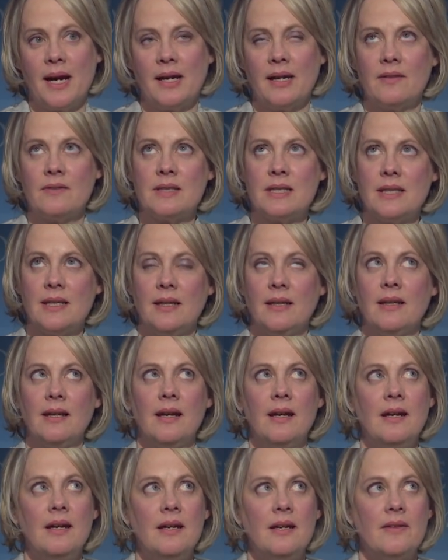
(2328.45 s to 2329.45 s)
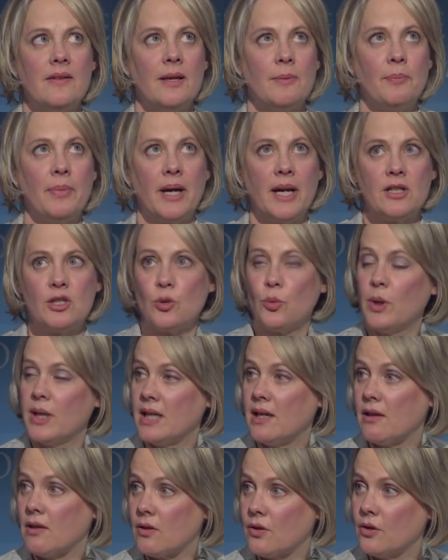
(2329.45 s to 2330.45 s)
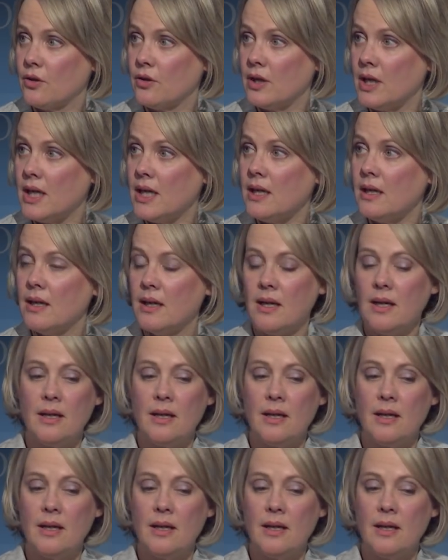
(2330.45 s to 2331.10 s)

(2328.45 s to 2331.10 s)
I have seen that by 2030,